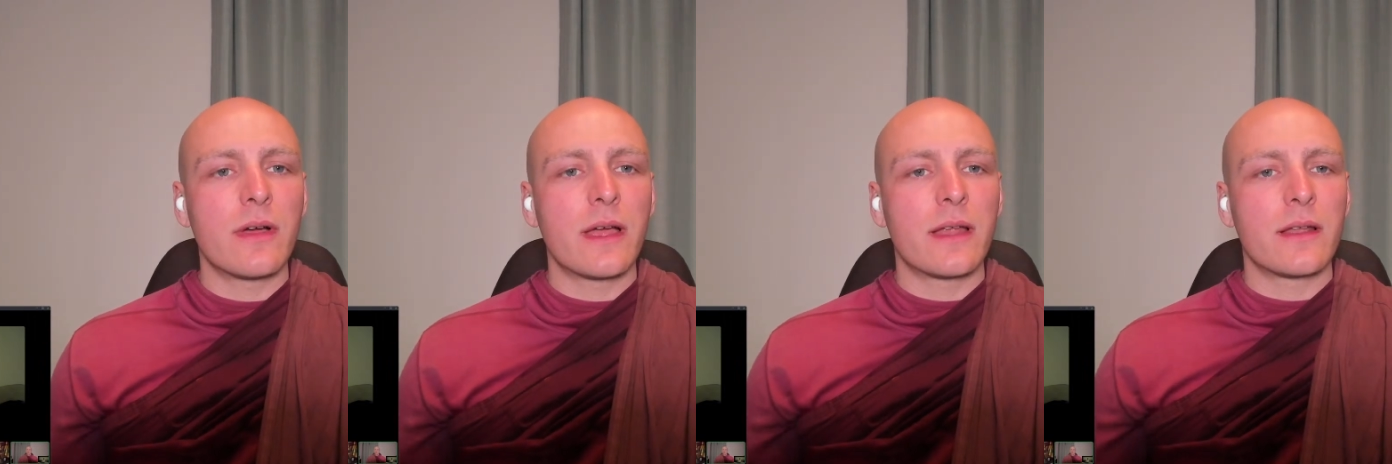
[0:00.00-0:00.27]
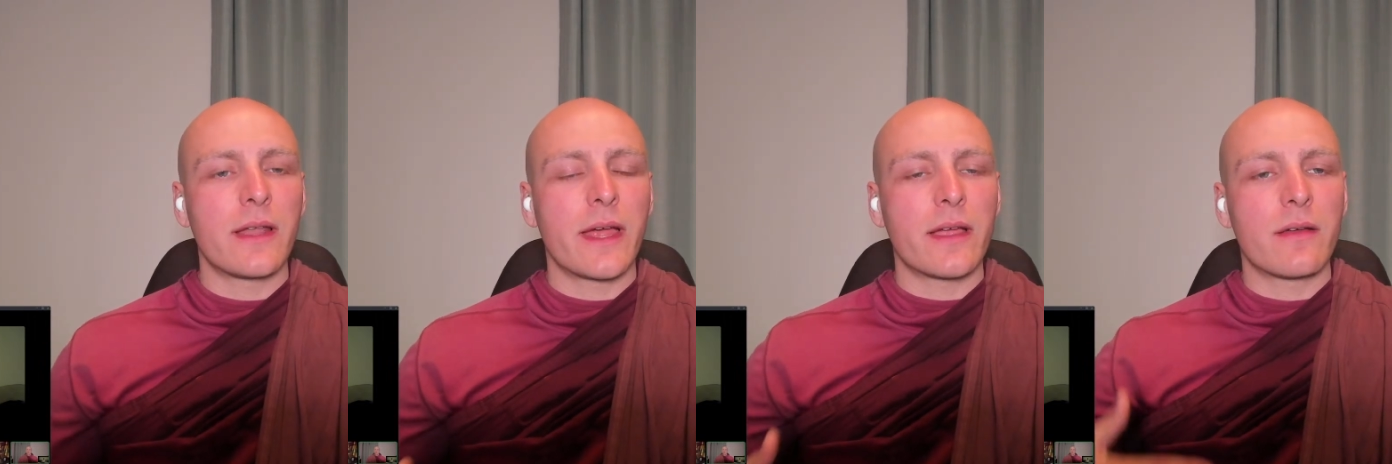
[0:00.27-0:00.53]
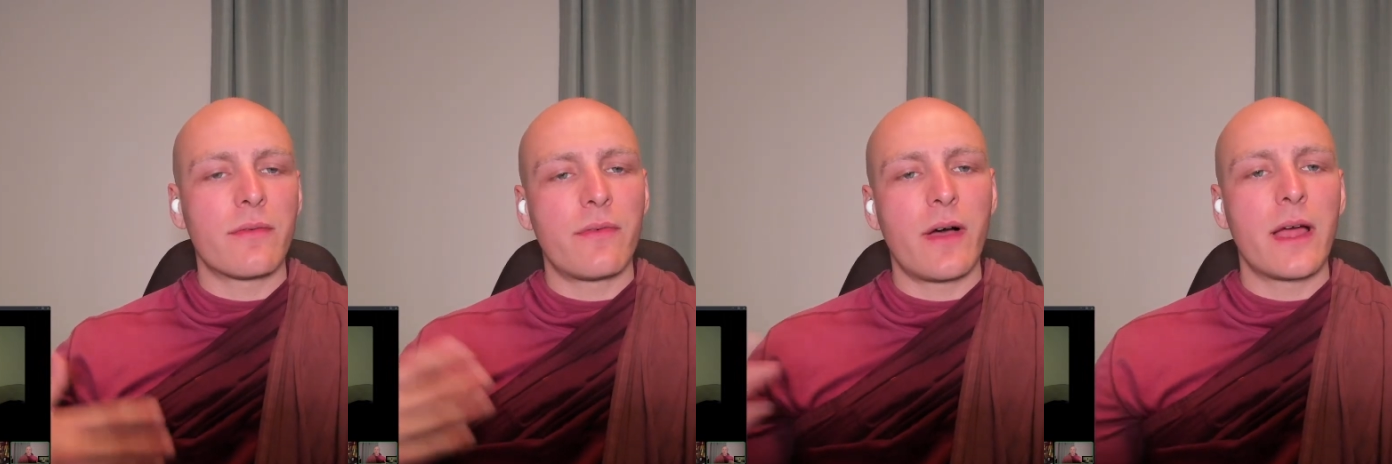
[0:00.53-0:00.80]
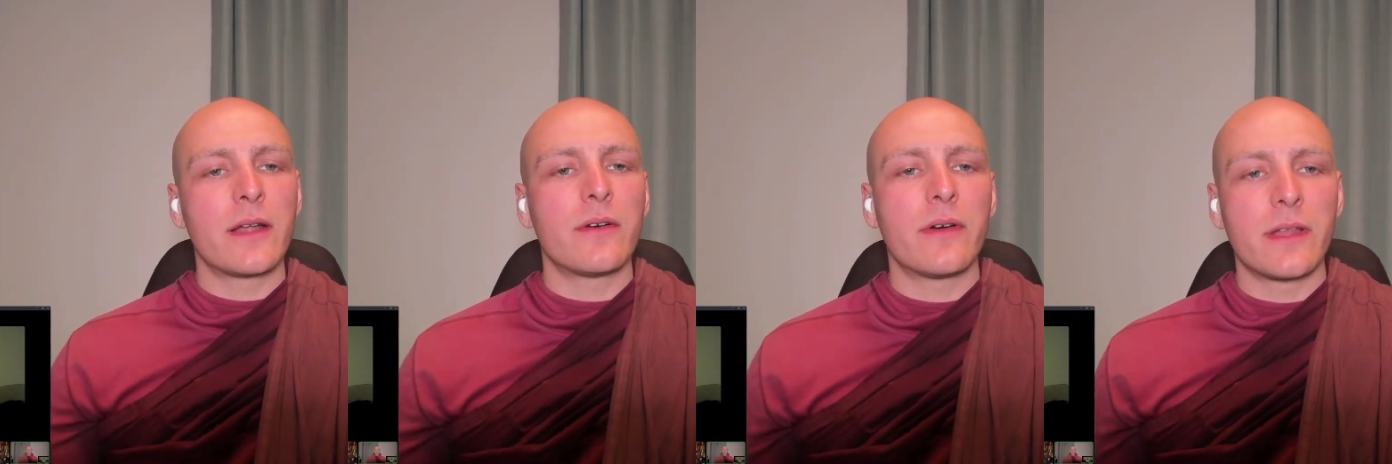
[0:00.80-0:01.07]
and like a
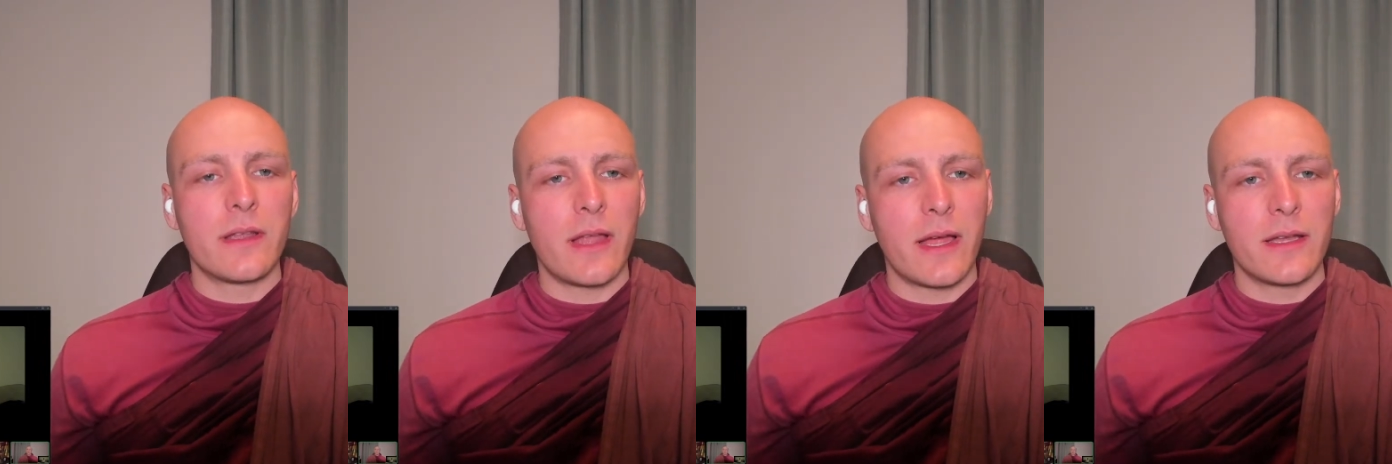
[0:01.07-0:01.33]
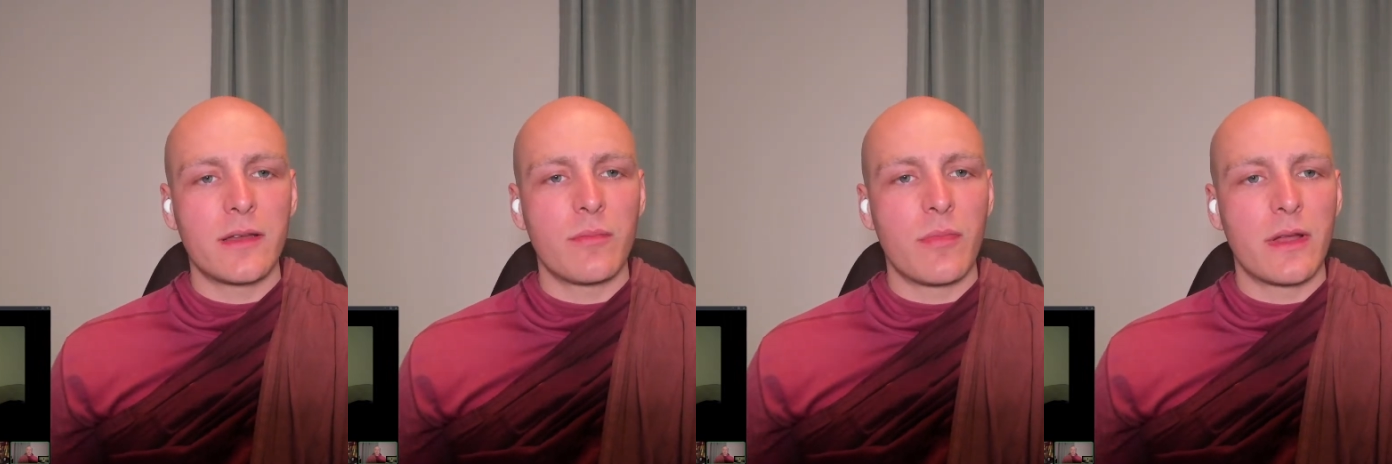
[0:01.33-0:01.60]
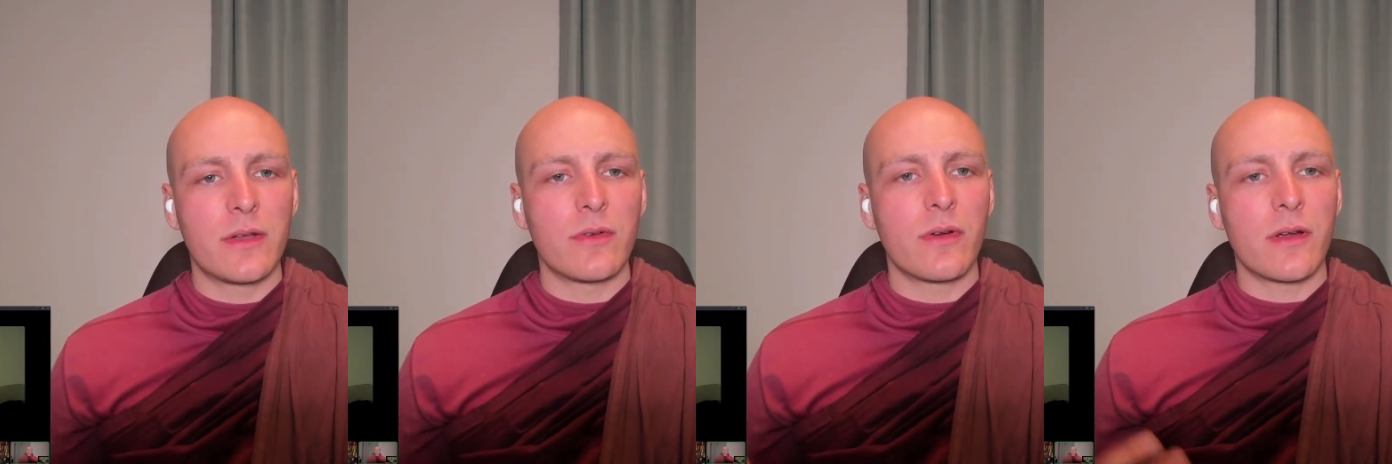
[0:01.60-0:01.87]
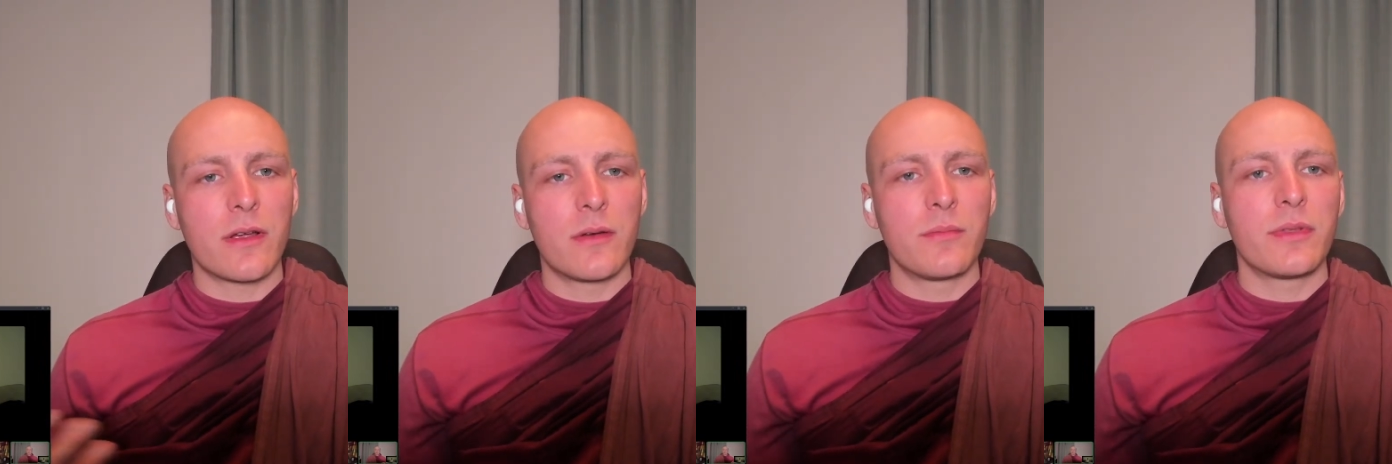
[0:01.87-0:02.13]
final enlightenment or
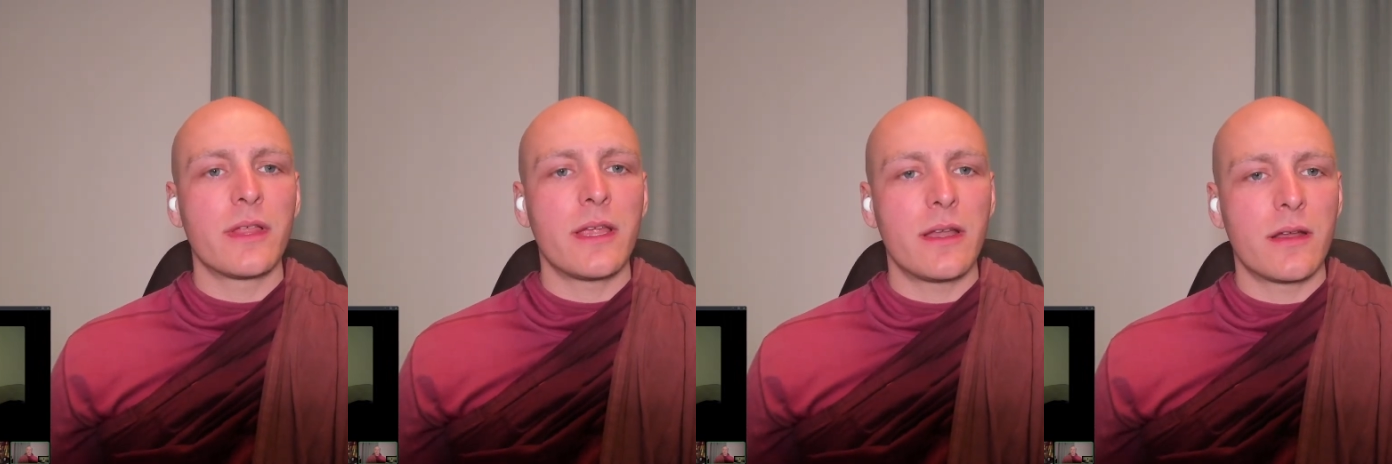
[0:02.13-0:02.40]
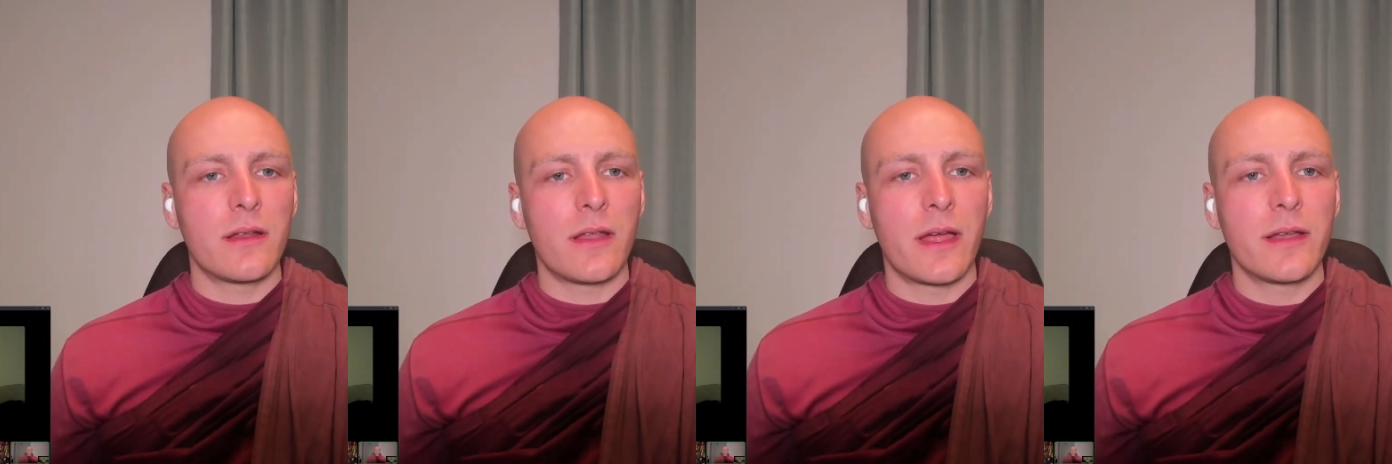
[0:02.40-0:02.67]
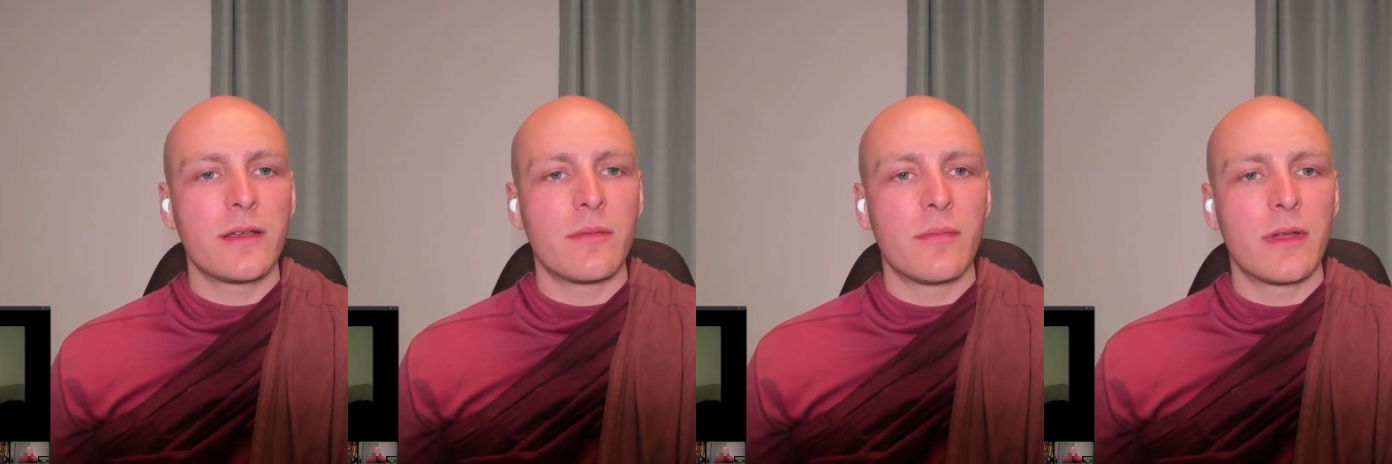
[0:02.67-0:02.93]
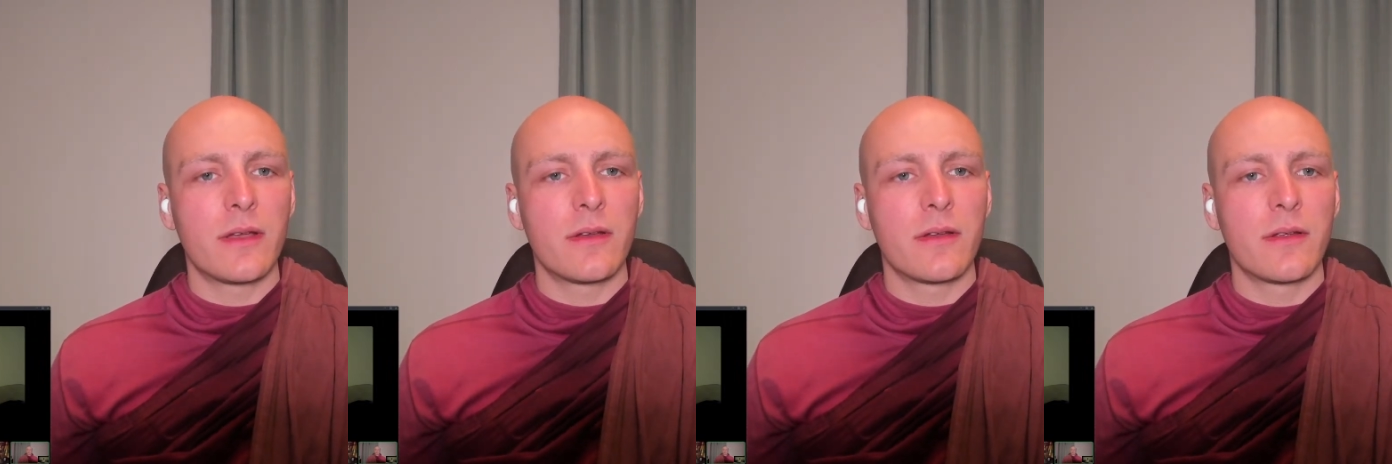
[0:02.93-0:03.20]
a complete
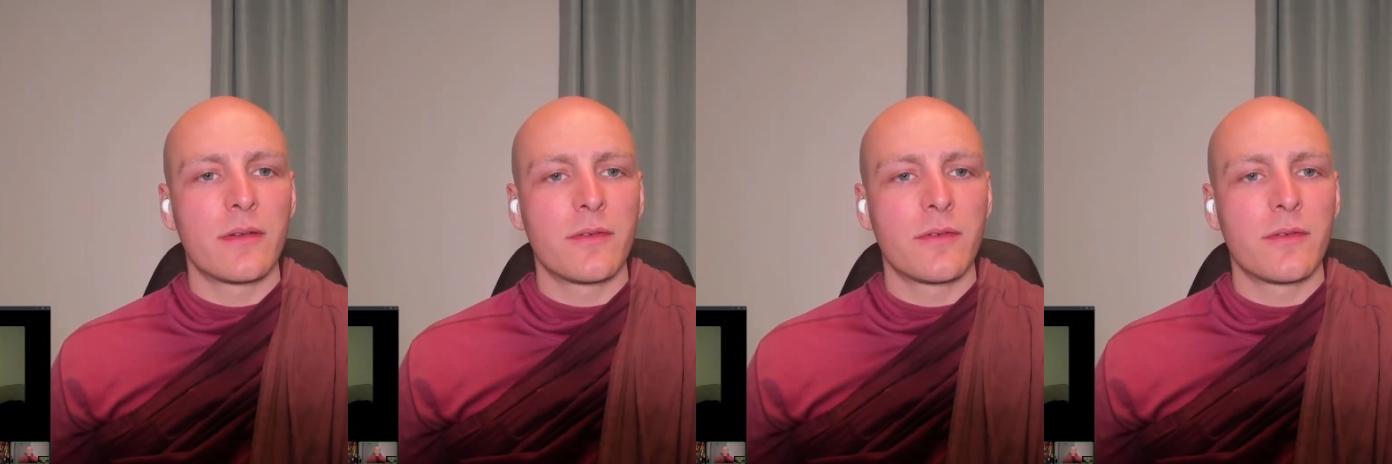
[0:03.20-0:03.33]
enlightenment.